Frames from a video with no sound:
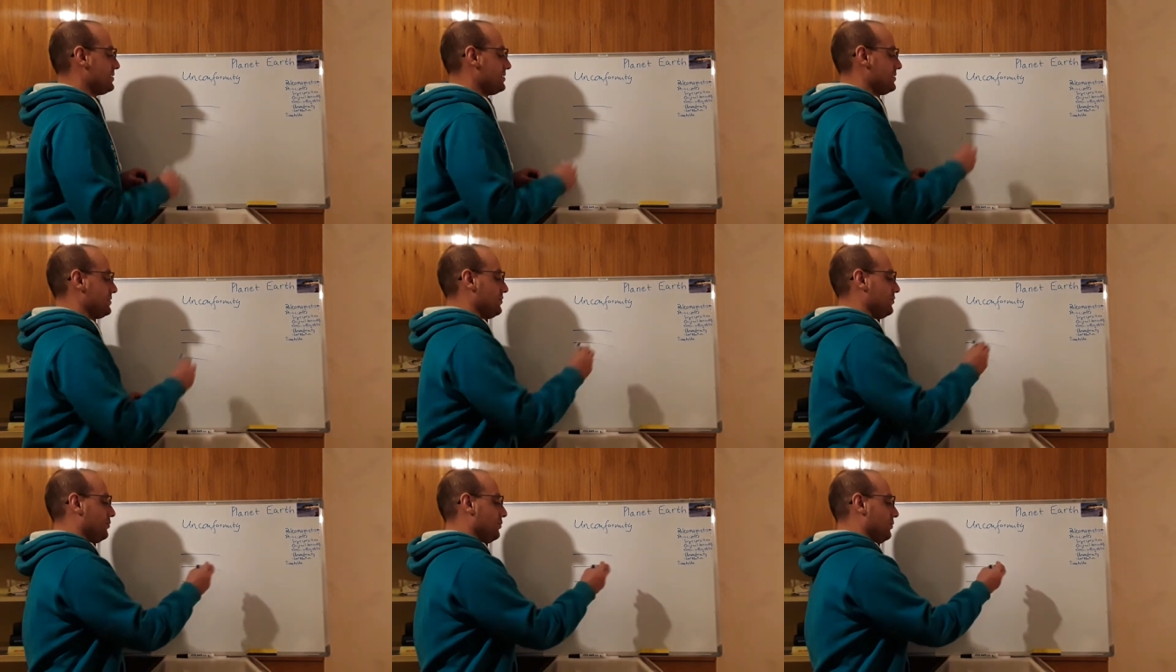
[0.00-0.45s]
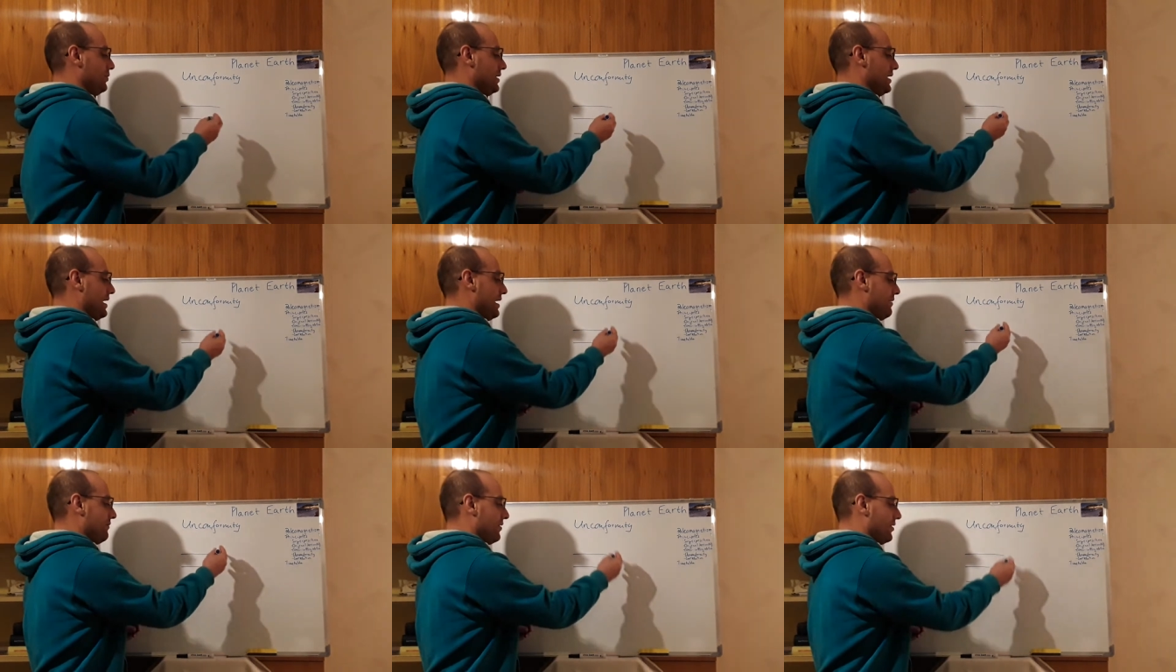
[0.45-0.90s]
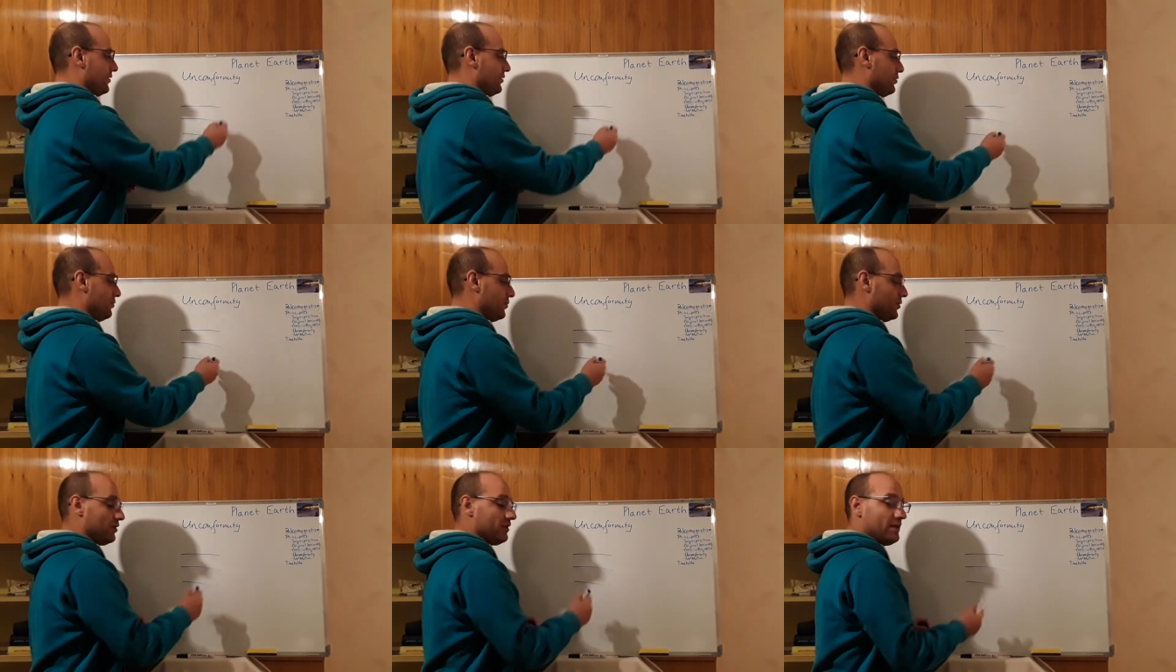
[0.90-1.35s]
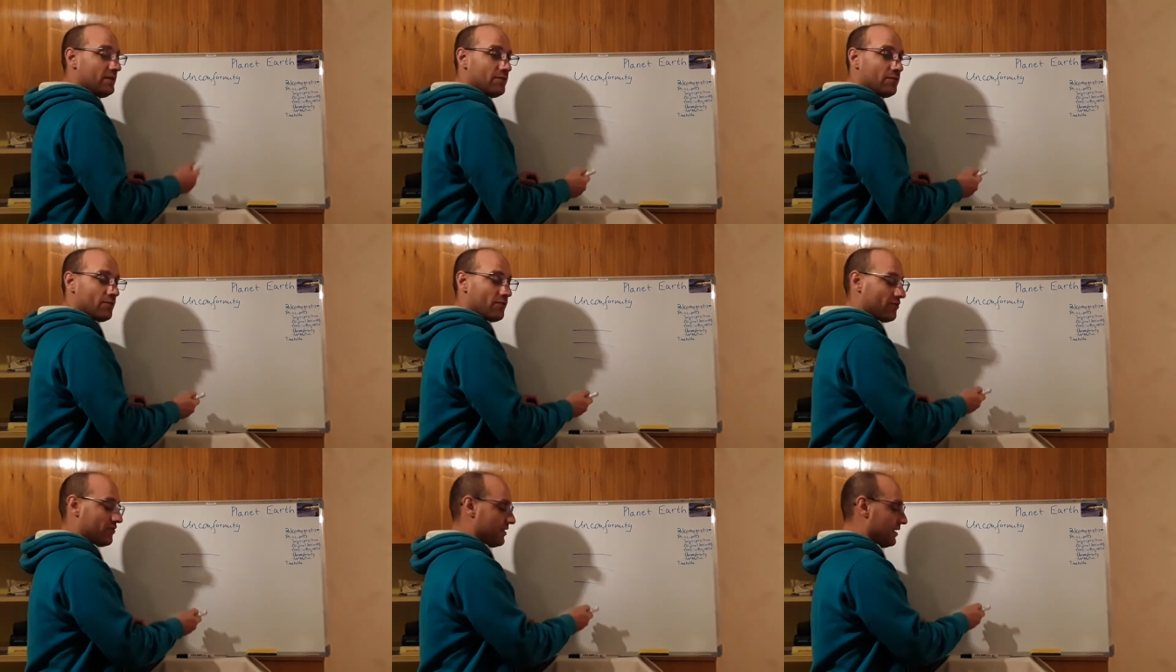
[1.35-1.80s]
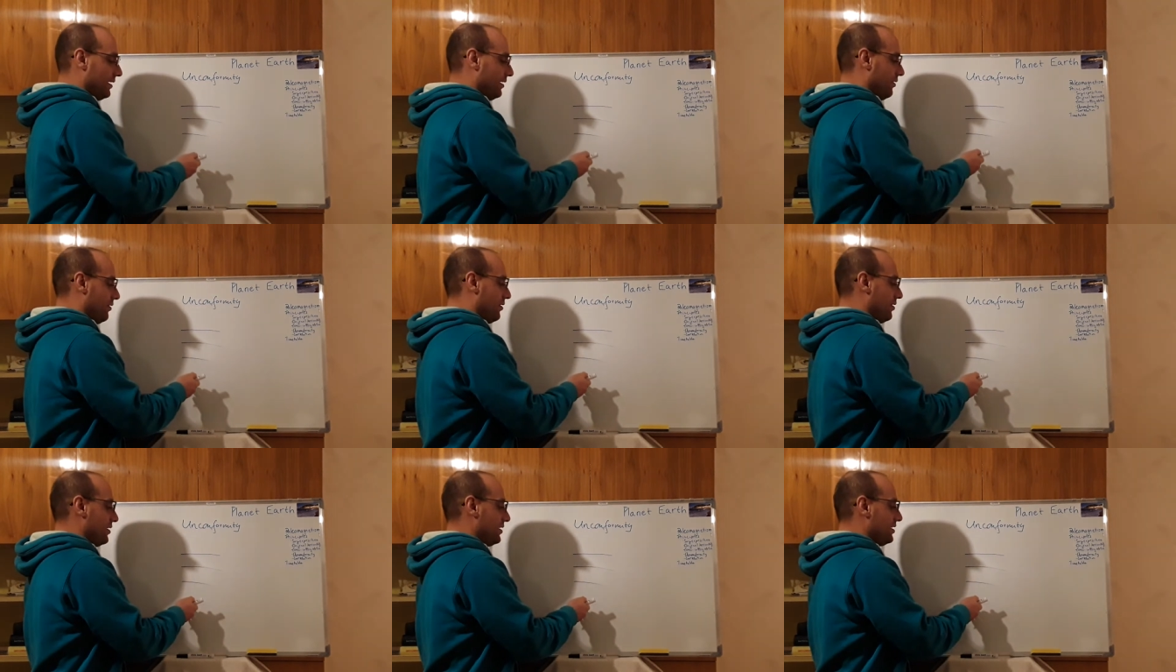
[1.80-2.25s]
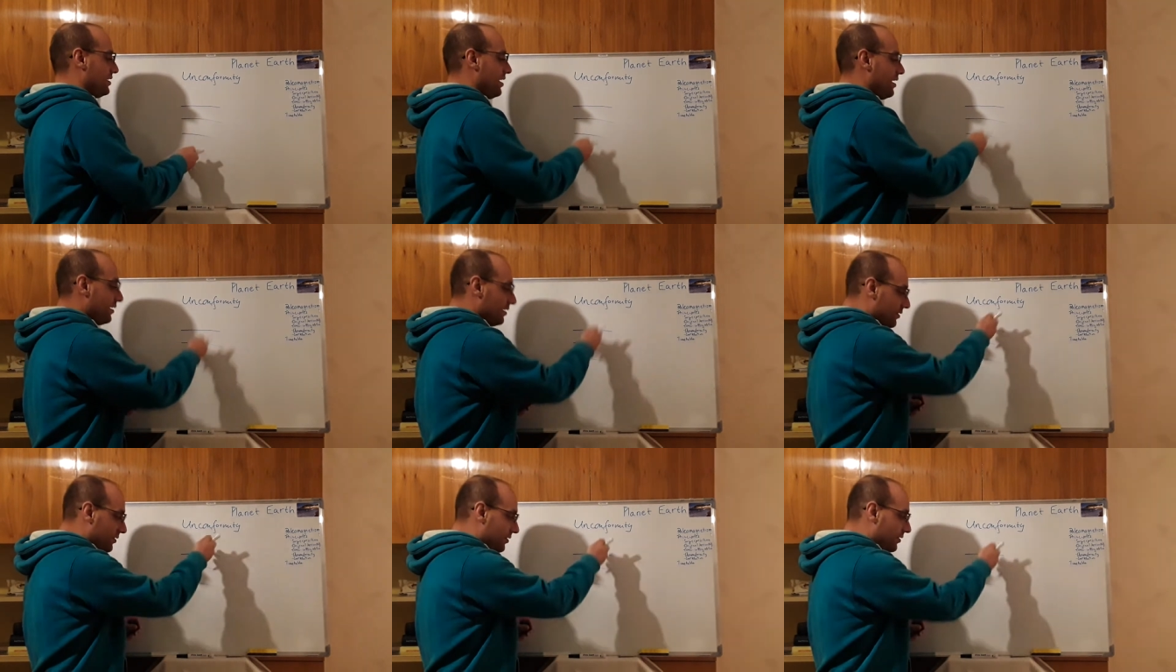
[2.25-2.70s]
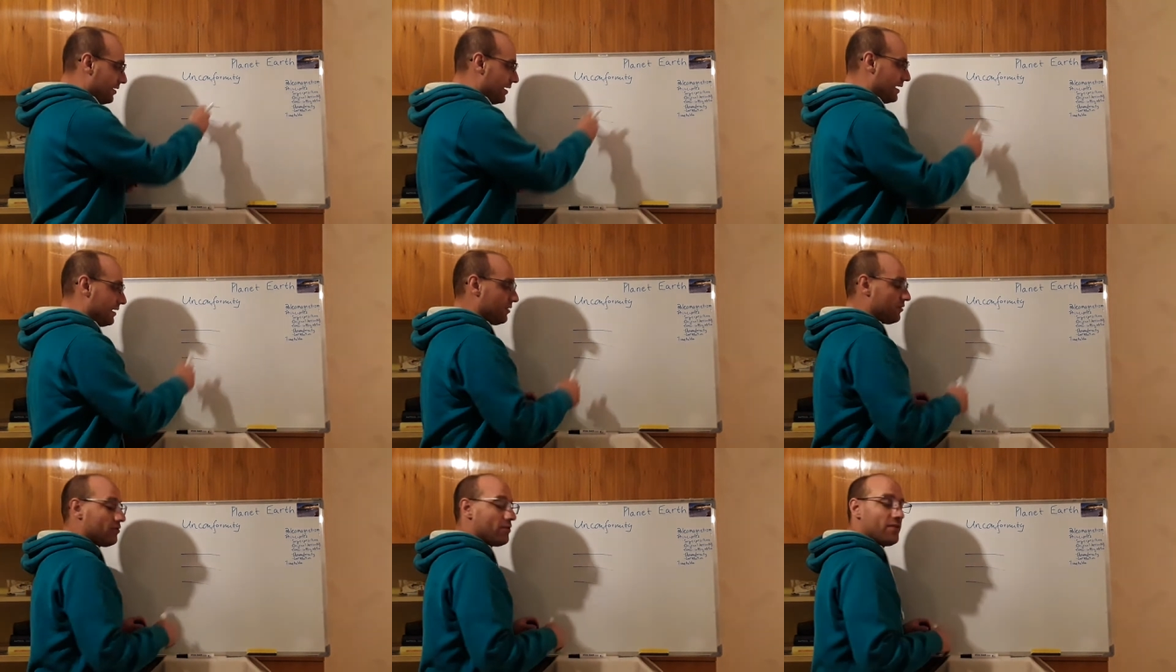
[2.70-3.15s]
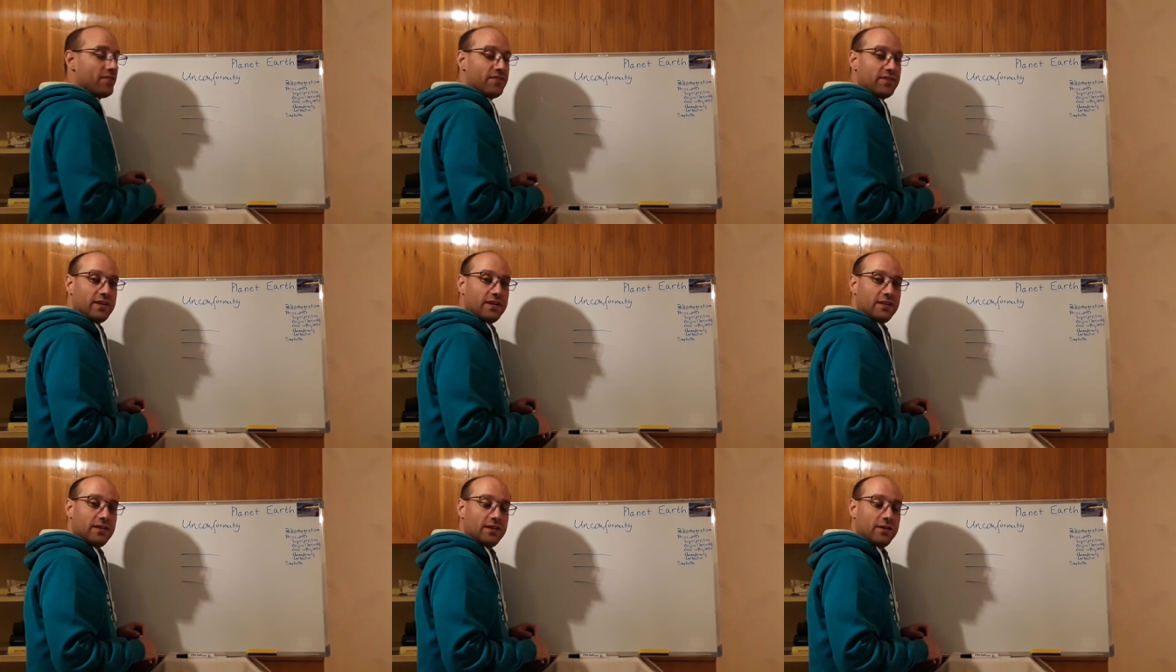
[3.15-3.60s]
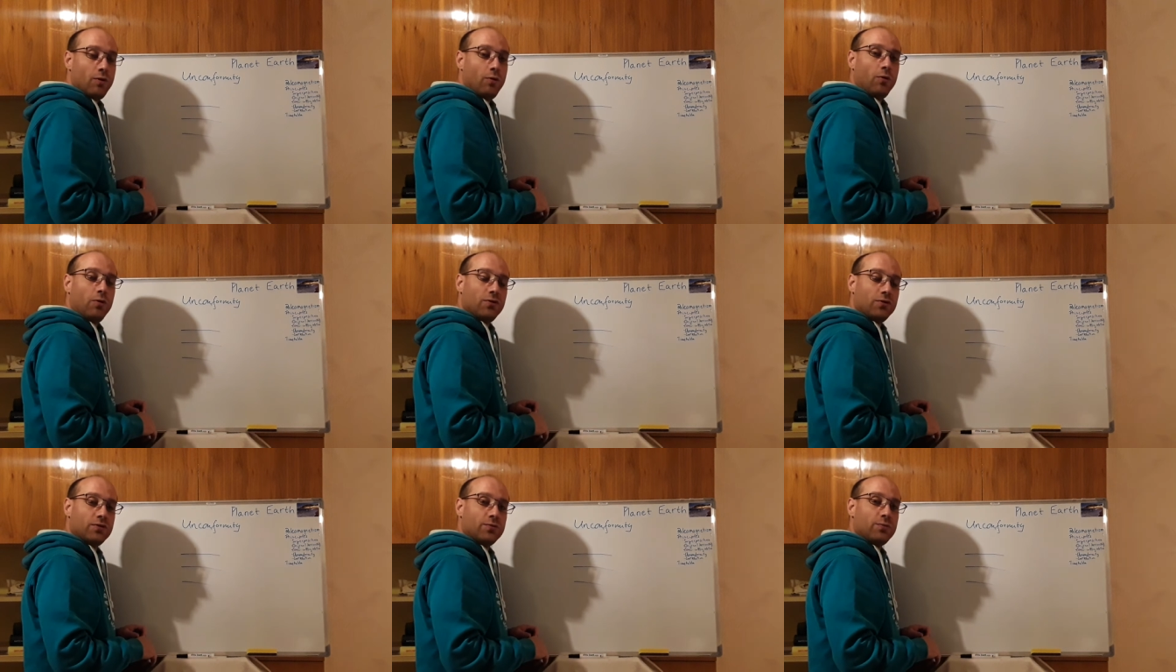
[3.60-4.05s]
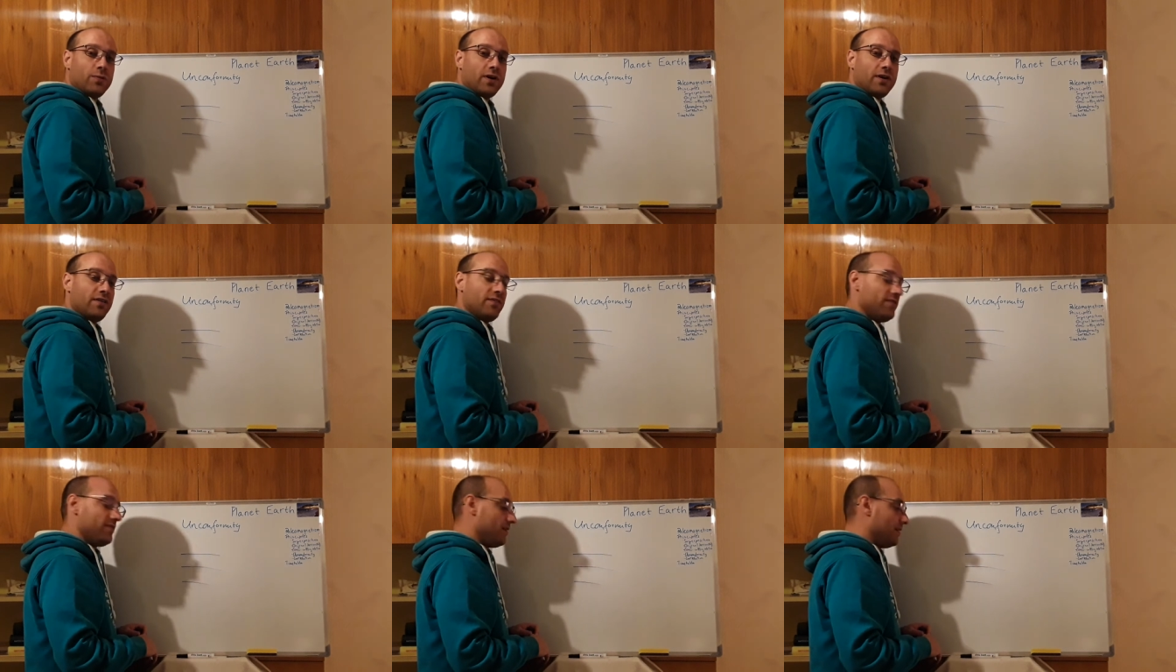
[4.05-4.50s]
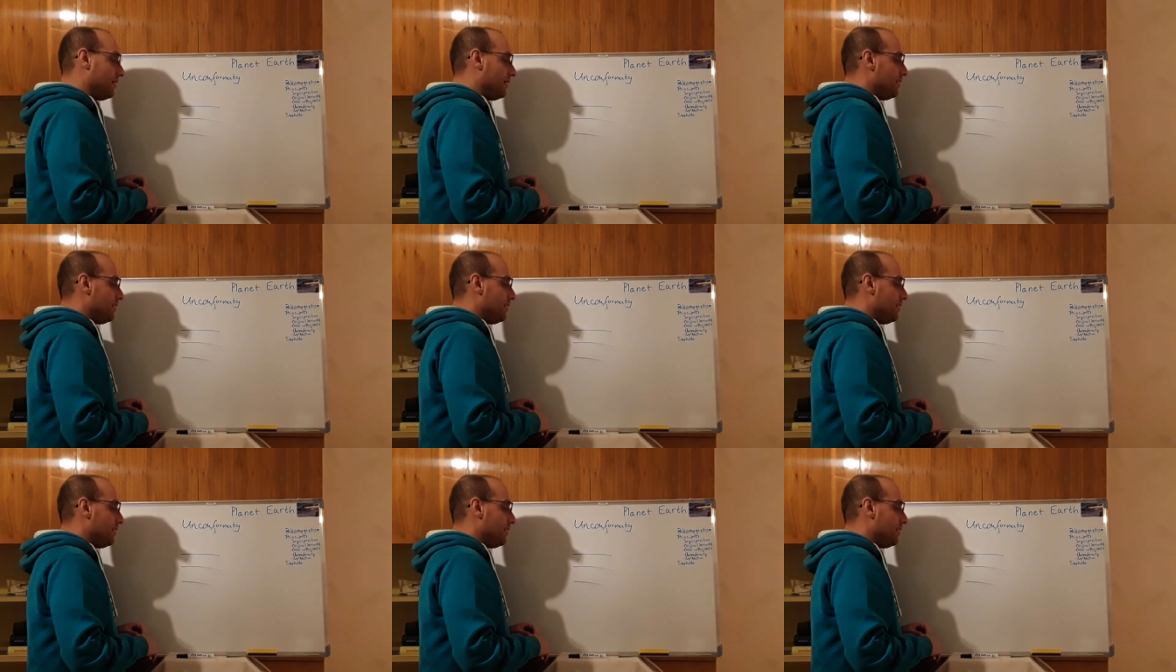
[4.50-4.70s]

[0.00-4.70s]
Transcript: so we have other materials that are younger and crossing the older ones.